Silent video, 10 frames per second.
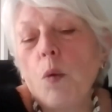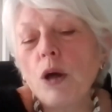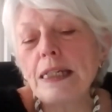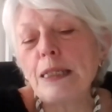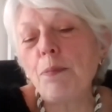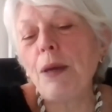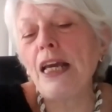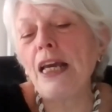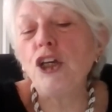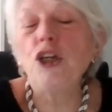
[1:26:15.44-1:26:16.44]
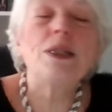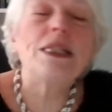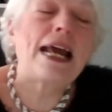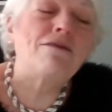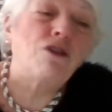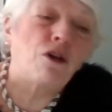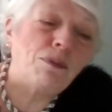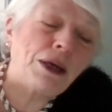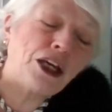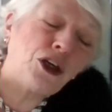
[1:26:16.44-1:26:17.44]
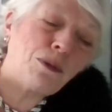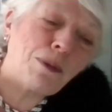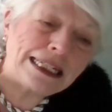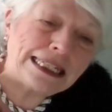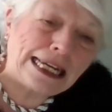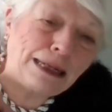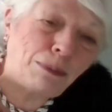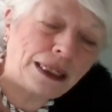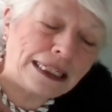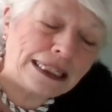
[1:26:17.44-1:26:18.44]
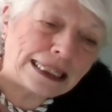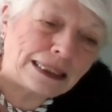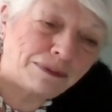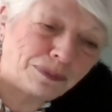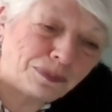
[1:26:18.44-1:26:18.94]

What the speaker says: What does a P&Q stand for in PQ magazine, please?